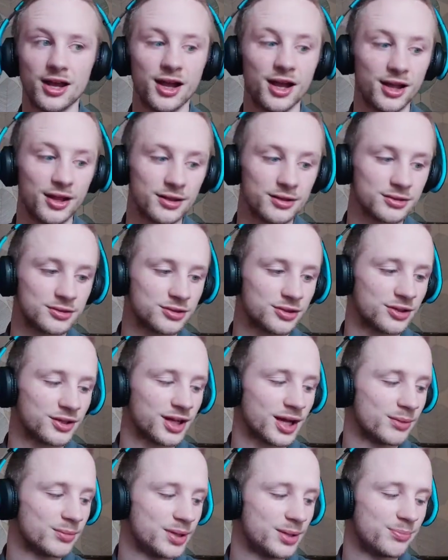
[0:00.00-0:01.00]
God,
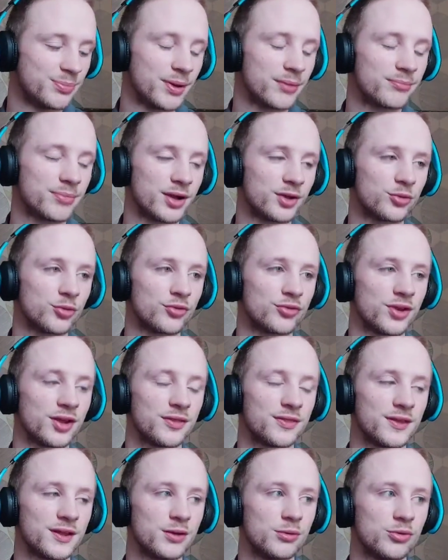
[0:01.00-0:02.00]
how many bin bags was it? I
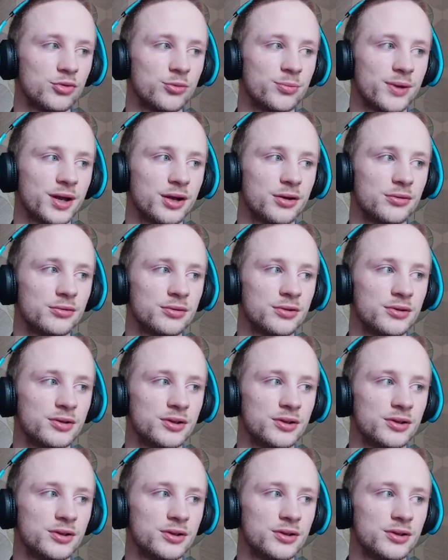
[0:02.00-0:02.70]
think it was about